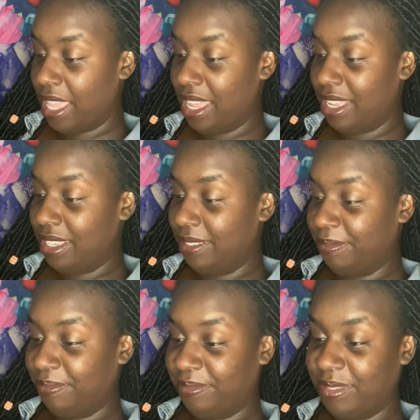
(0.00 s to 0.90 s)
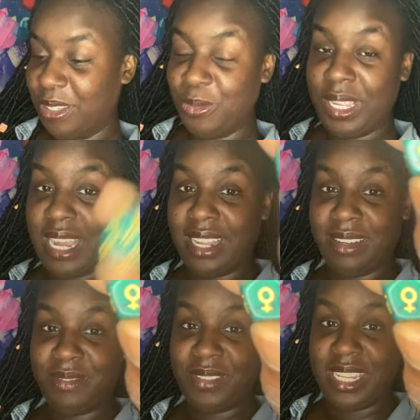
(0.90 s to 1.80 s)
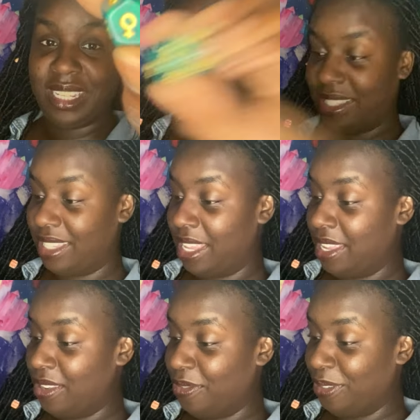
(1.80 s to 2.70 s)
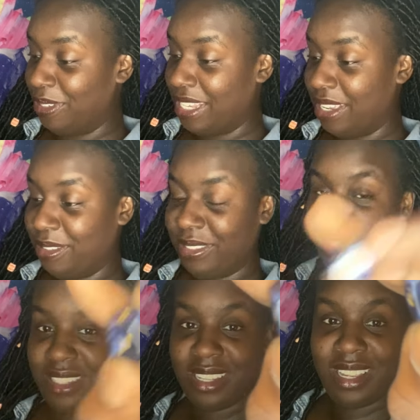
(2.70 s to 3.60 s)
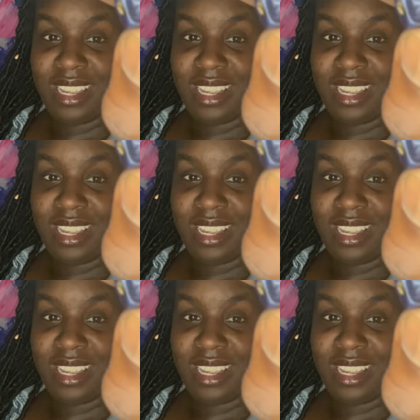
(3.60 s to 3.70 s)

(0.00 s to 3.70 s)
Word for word: uh, so we got Venus in the first house